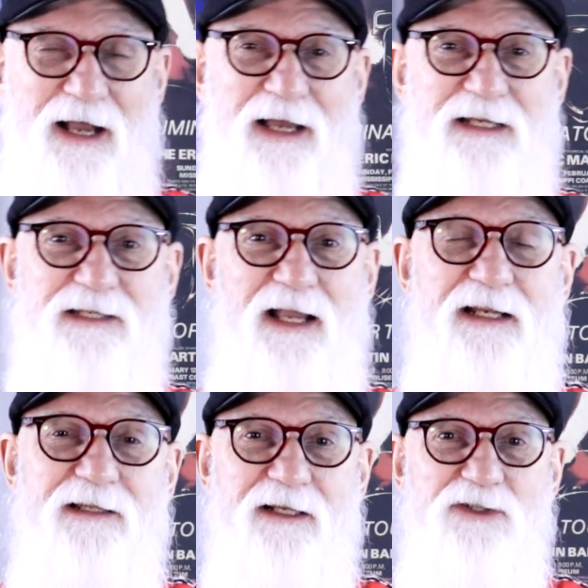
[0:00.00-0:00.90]
I
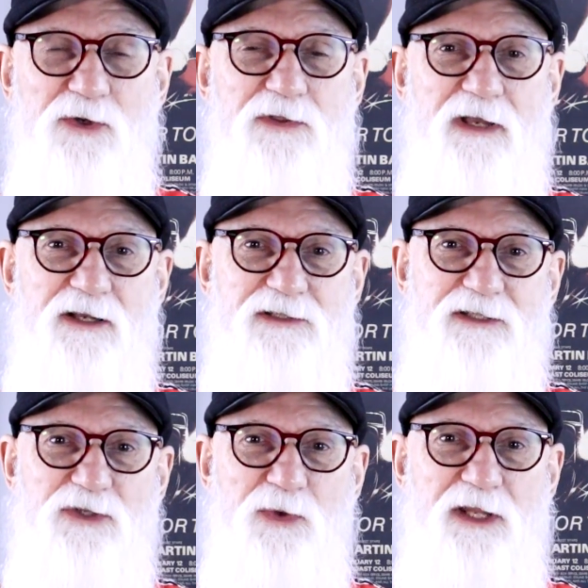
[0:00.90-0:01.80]
decided that
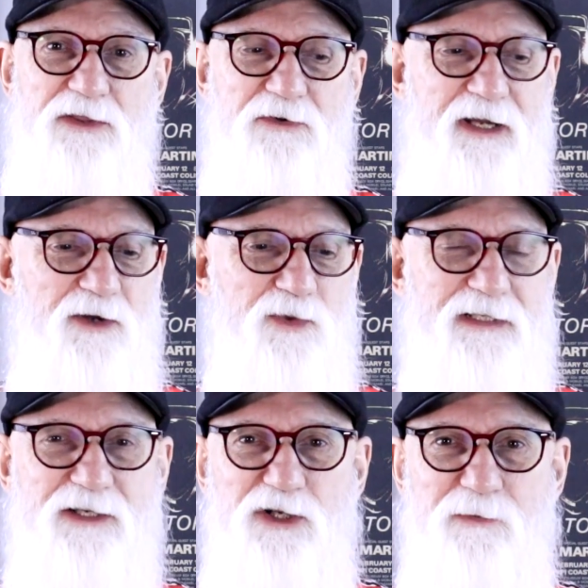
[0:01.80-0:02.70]
2023
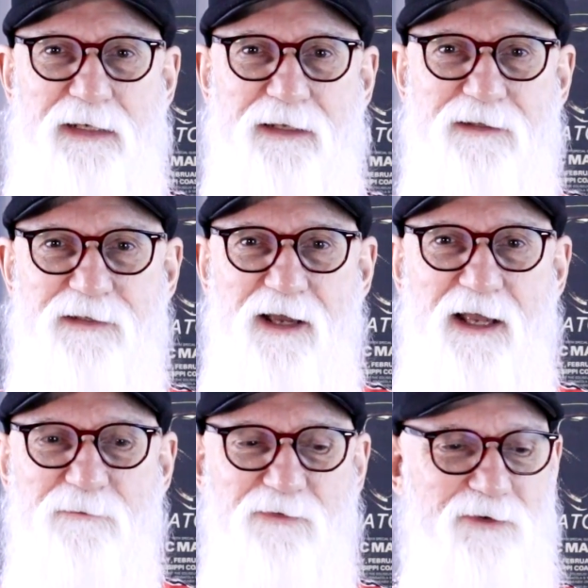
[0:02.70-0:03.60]
was going to be the
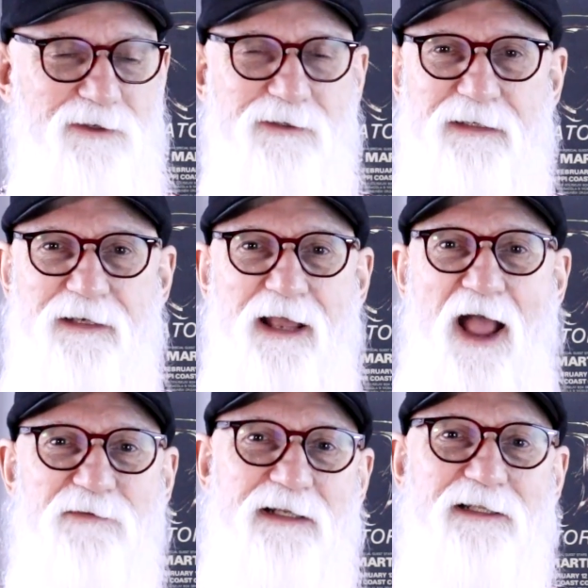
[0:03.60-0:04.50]
time for
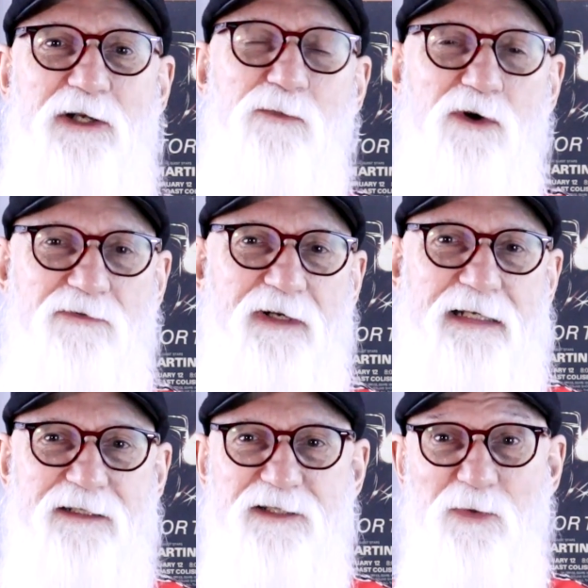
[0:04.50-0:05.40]
having a little more
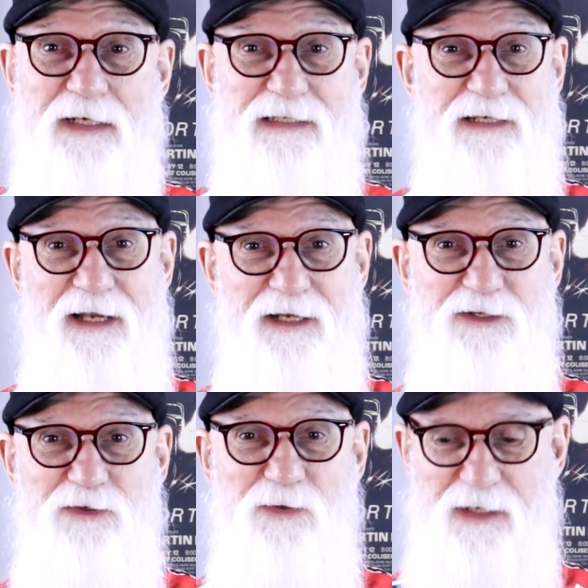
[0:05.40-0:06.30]
fun, so I decided
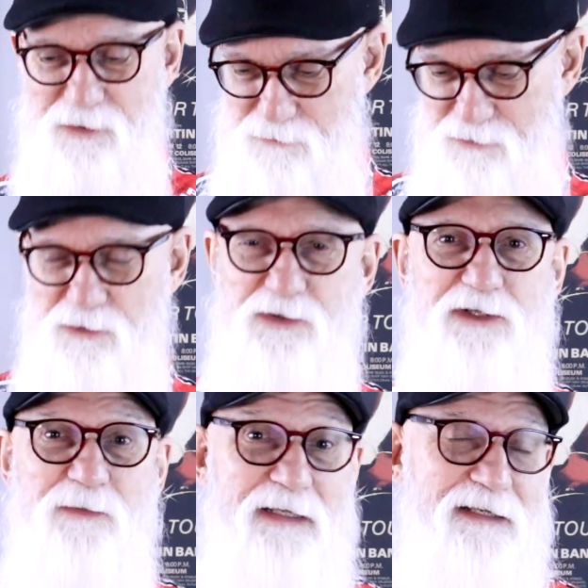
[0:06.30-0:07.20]
to introduce
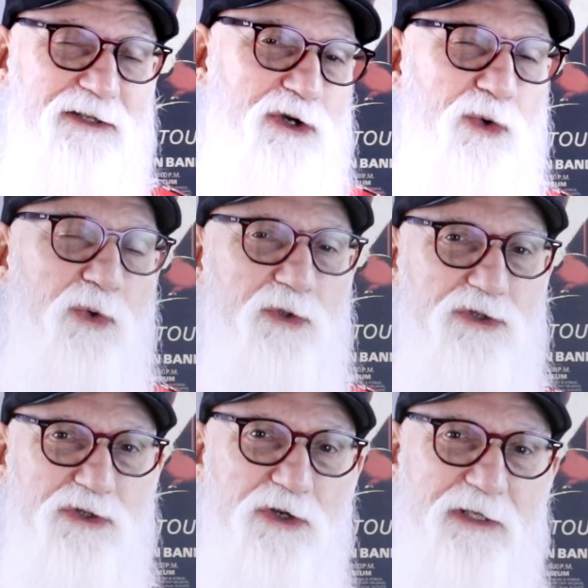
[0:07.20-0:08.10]
some of these cool
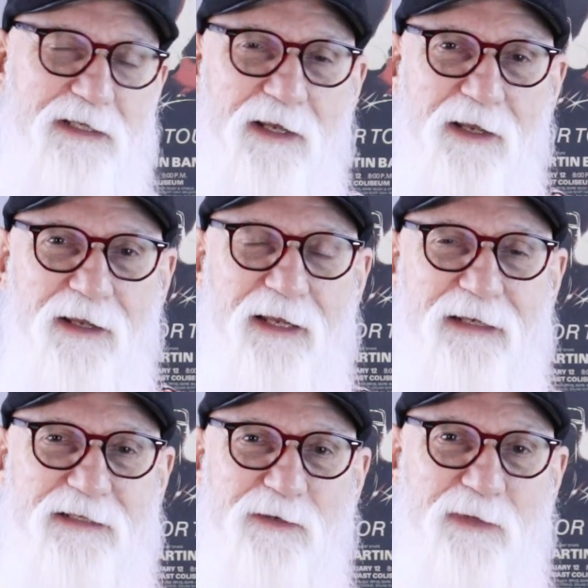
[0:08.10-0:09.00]
shirts
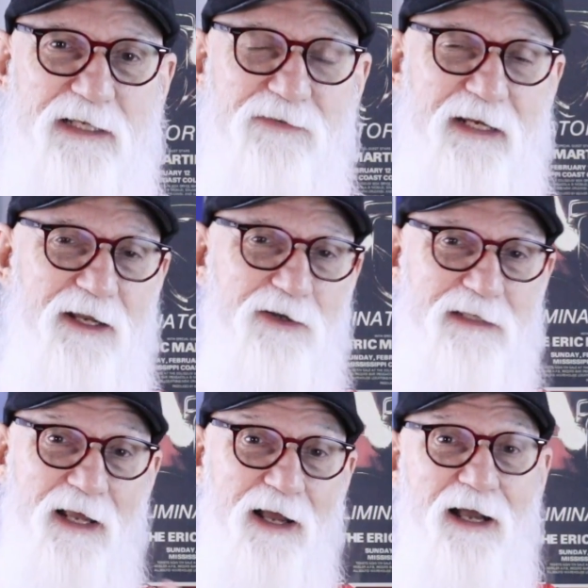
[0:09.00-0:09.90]
into some of these videos.